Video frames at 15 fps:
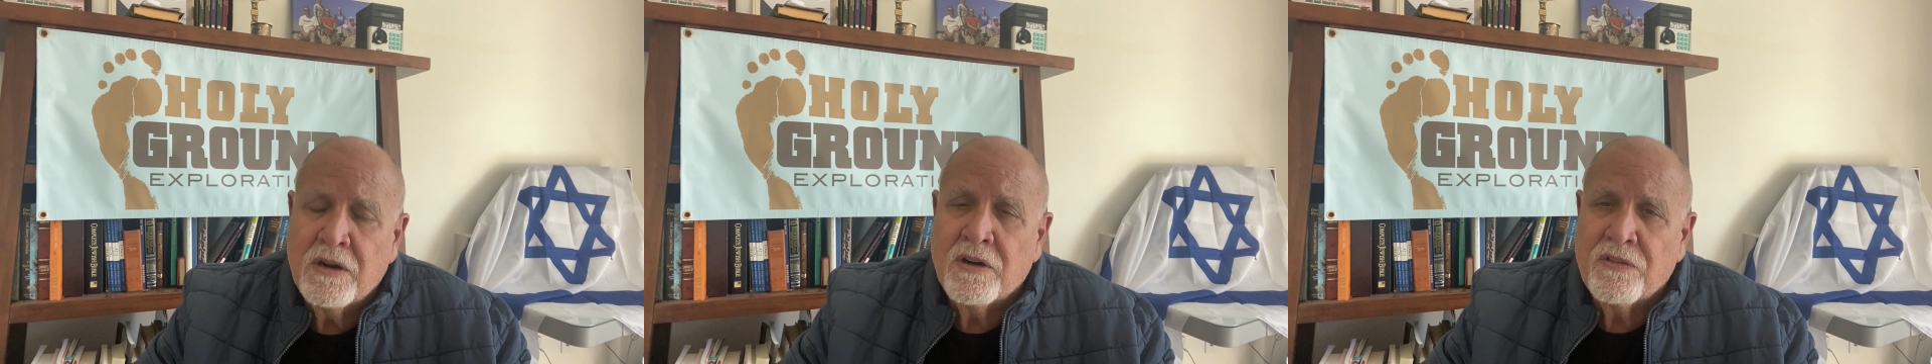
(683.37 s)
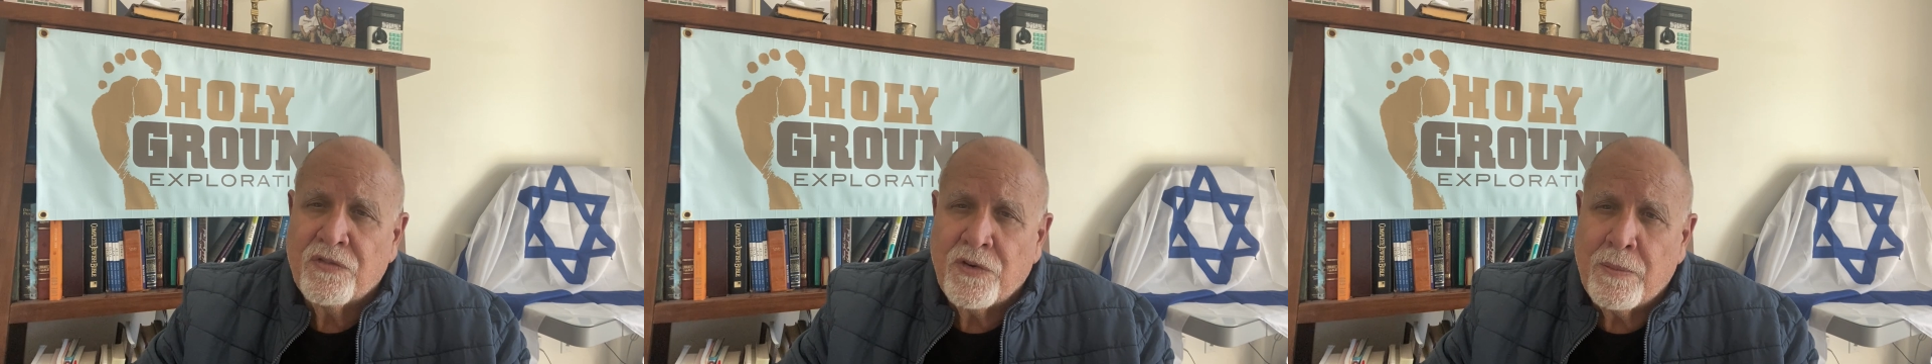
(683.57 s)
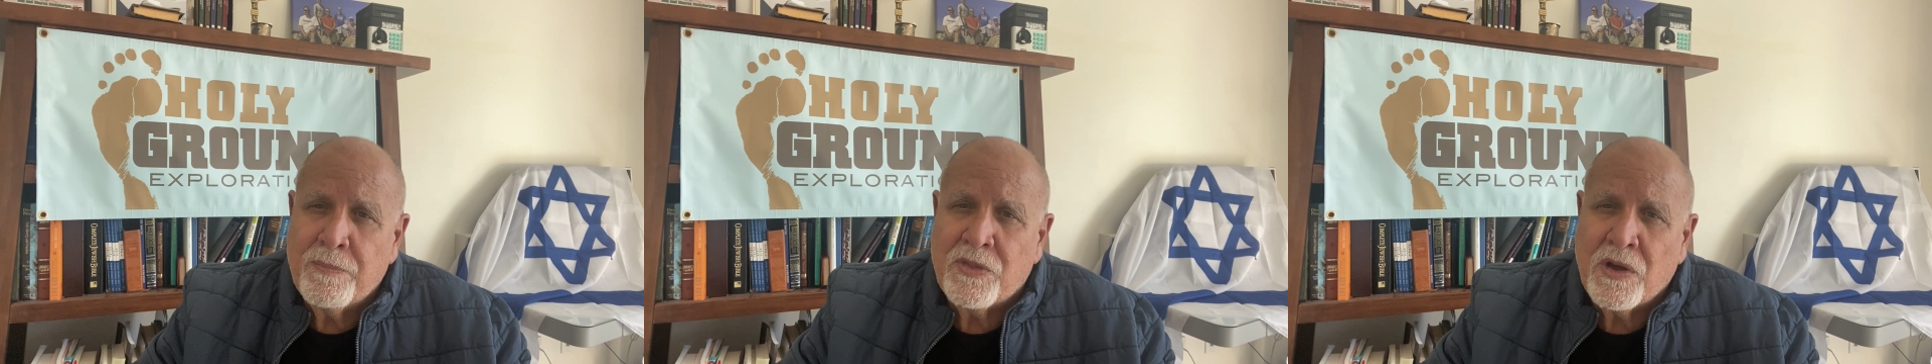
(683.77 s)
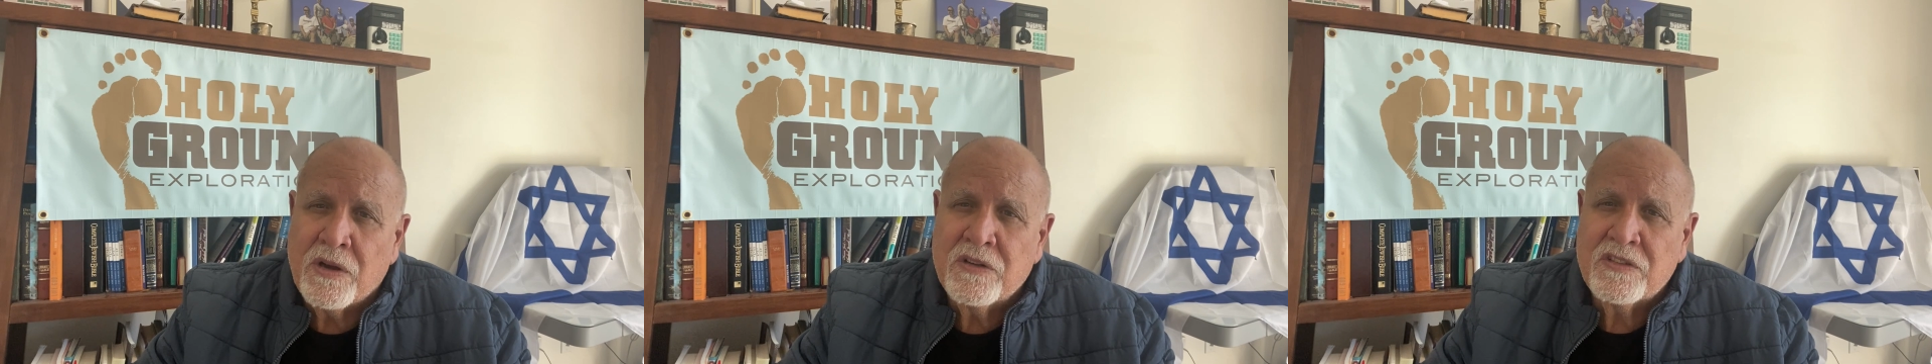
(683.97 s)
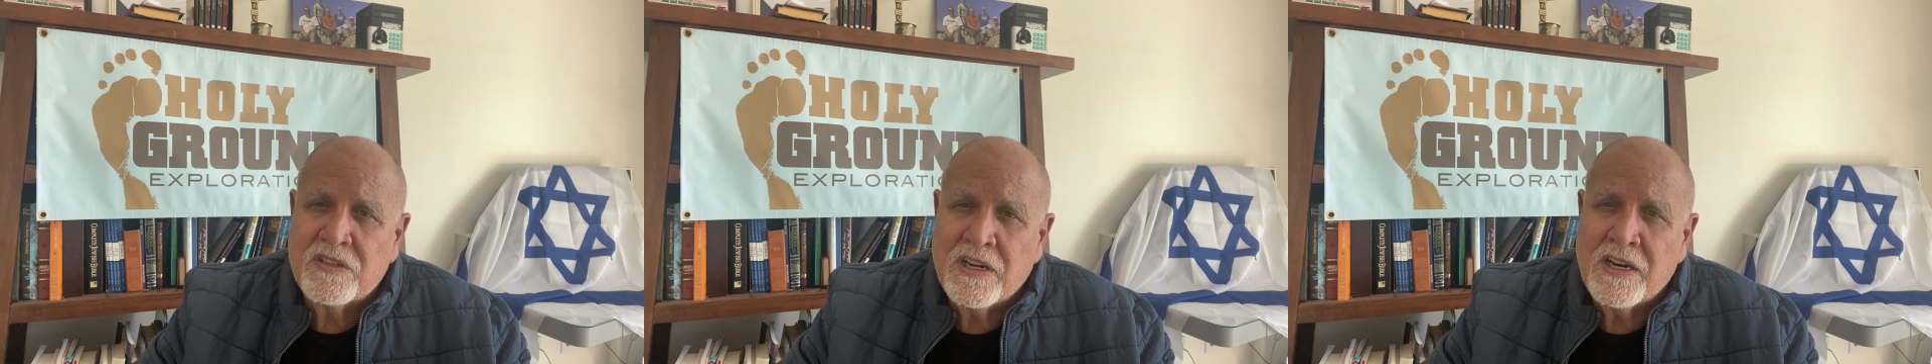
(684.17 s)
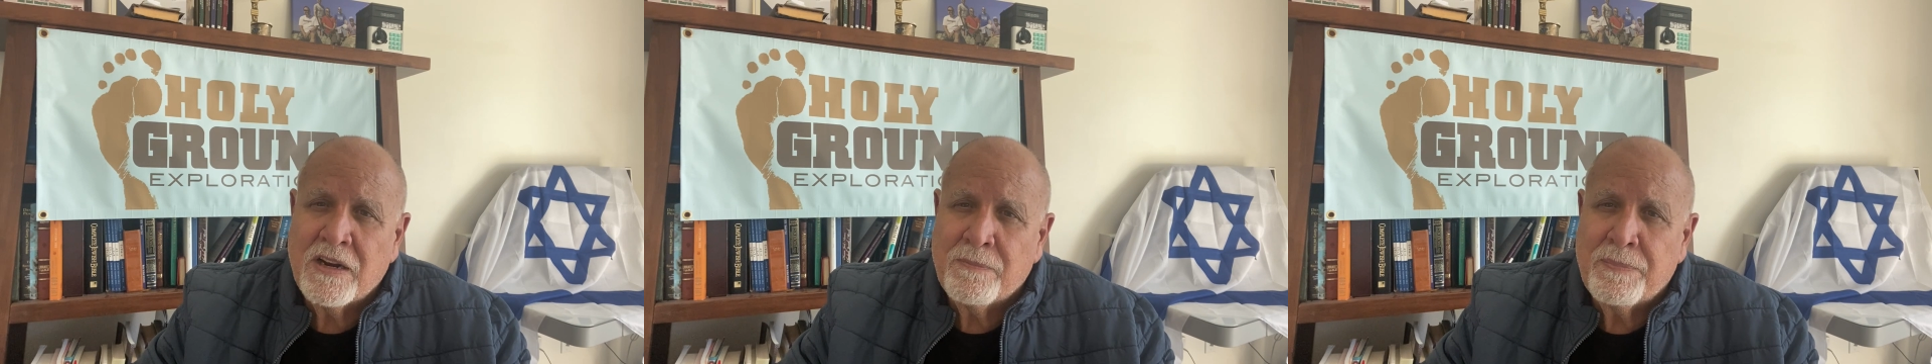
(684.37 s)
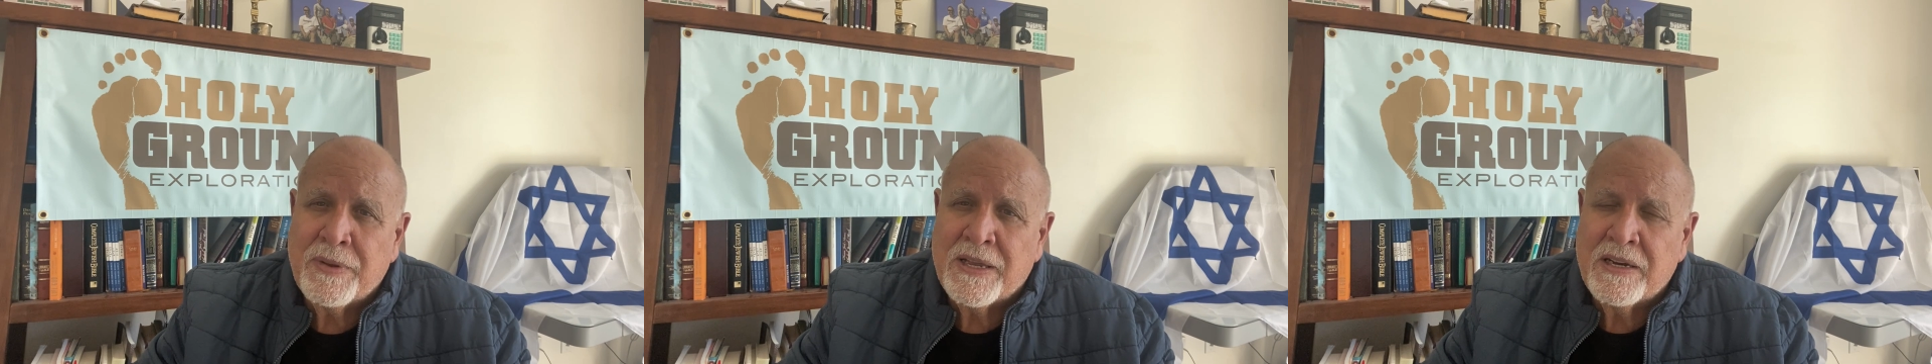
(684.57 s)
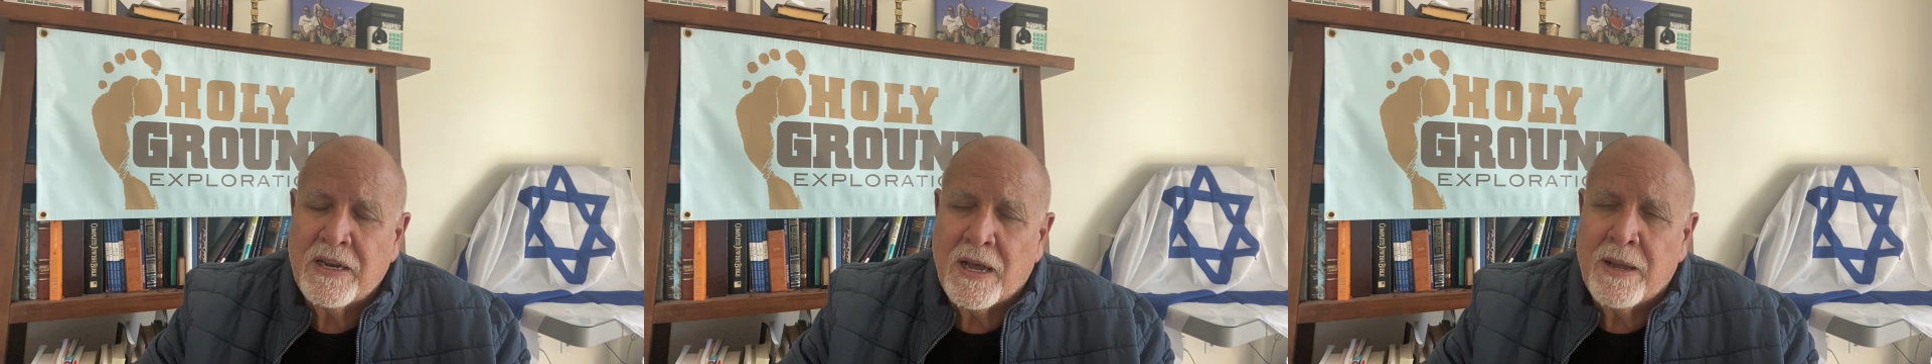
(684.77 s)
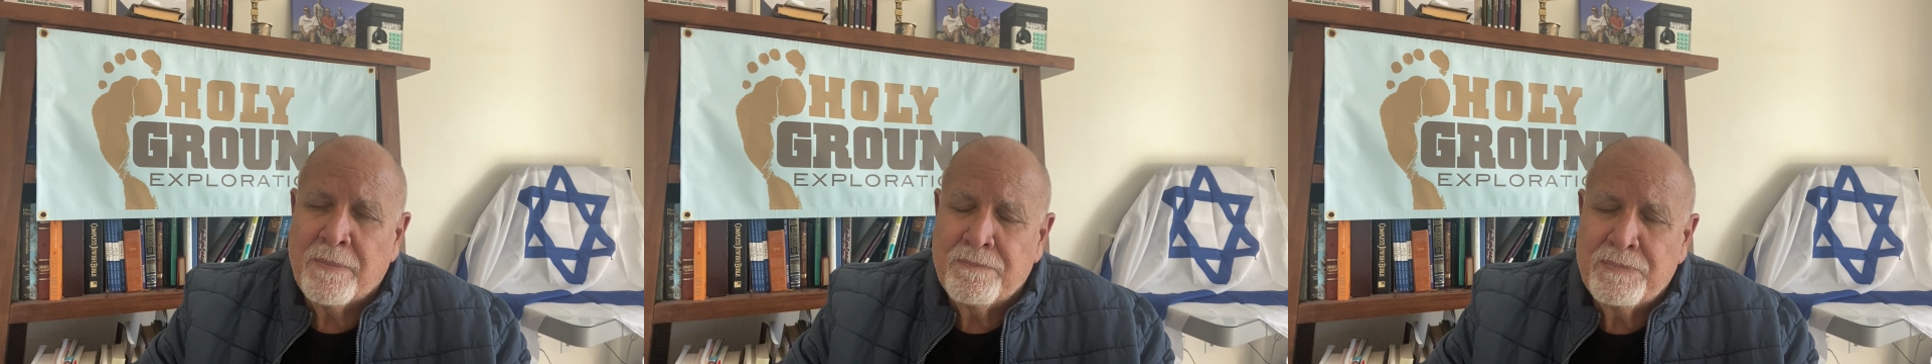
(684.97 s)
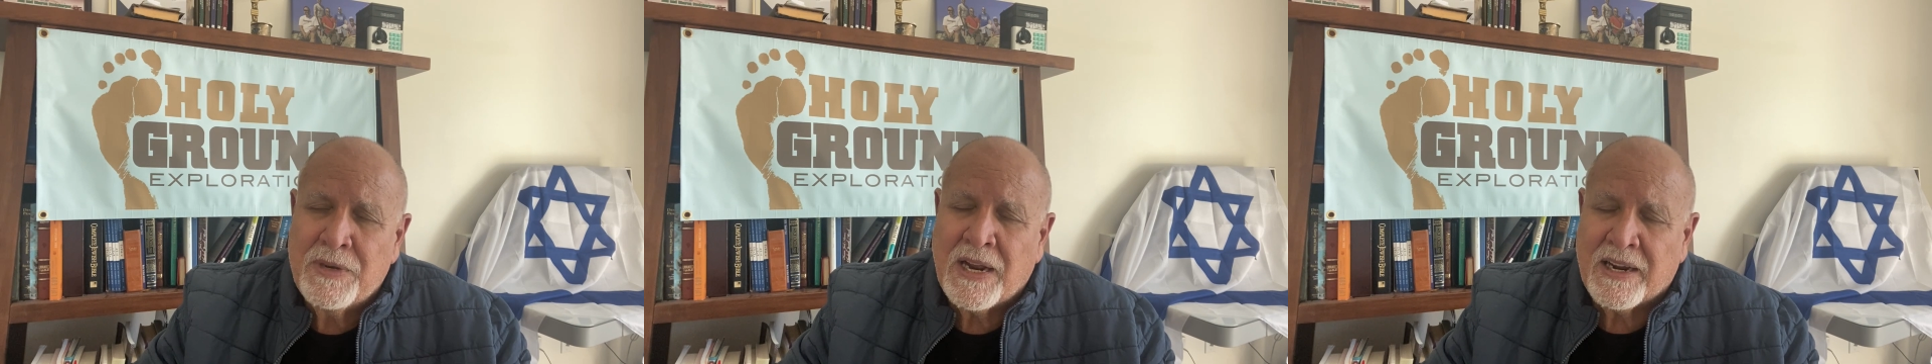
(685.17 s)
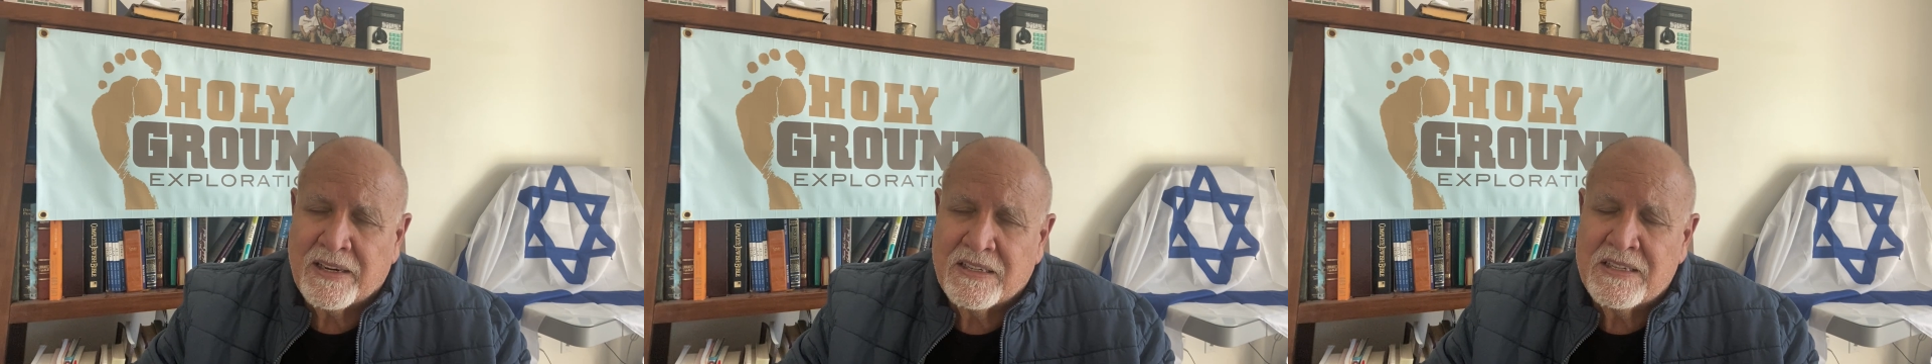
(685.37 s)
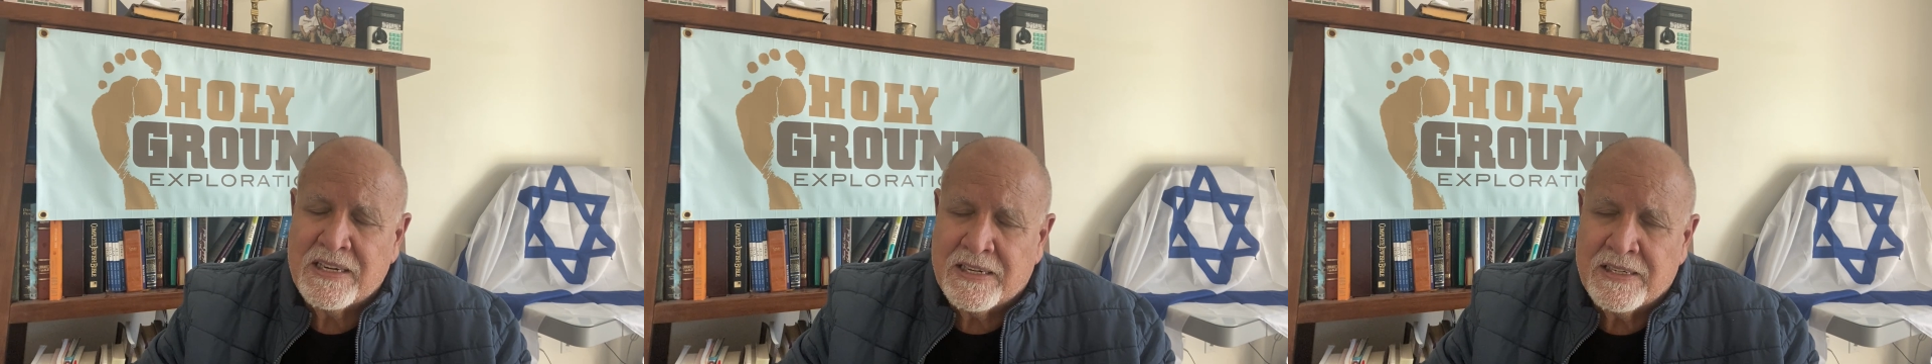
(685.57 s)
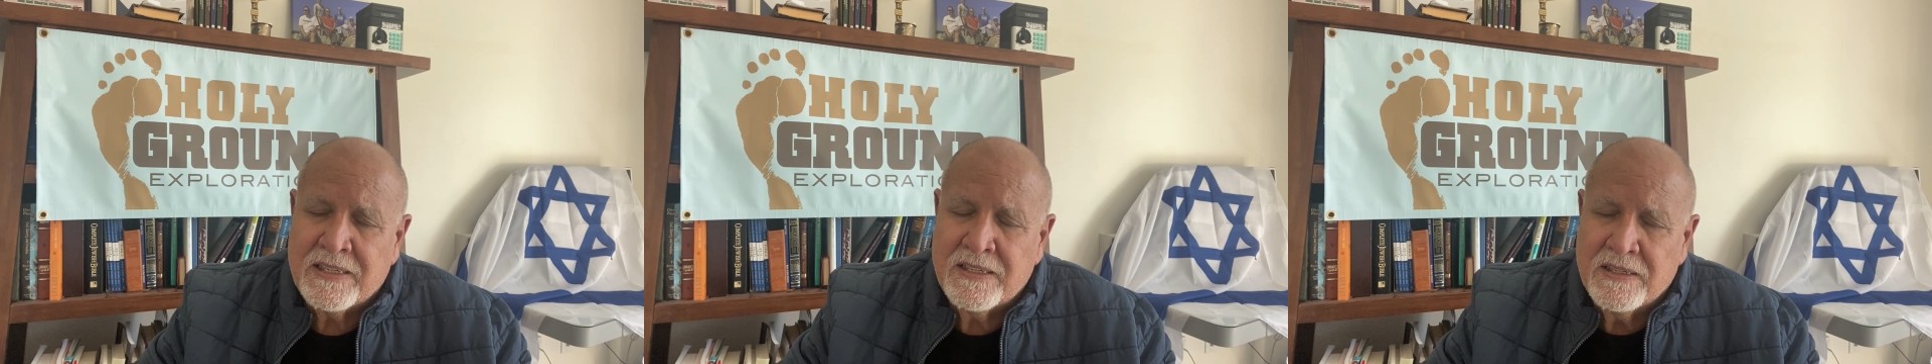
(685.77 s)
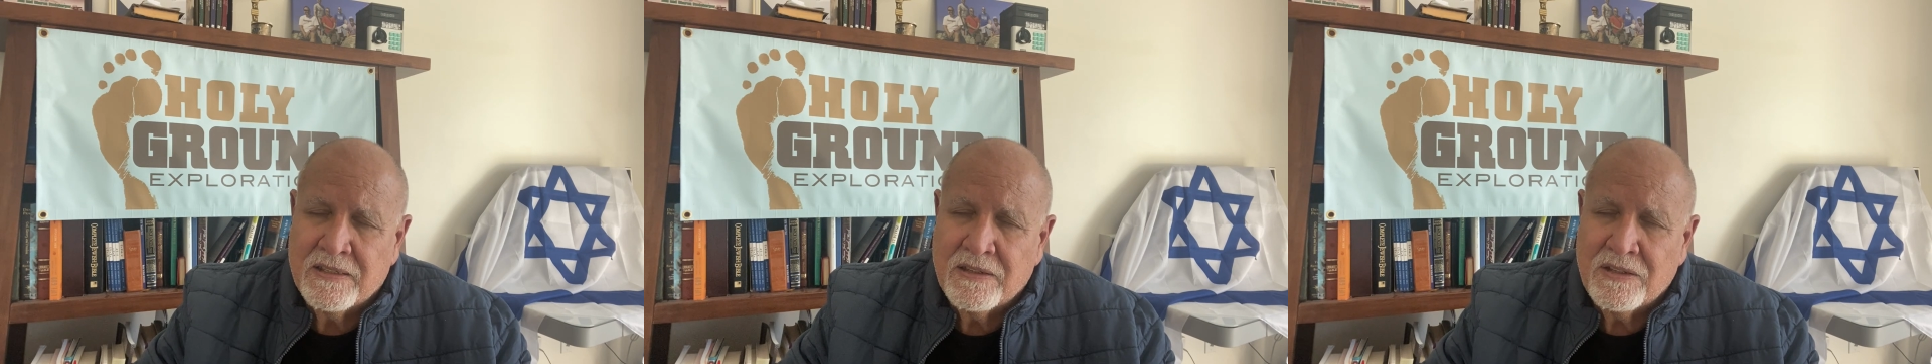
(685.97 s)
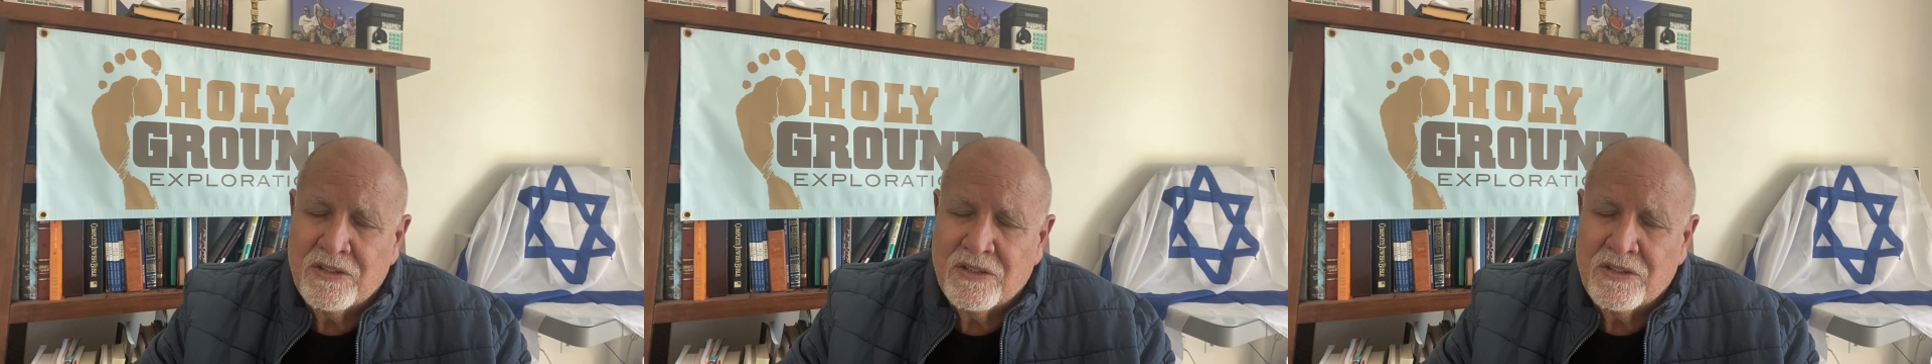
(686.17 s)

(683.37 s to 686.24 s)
from those that have been abducted.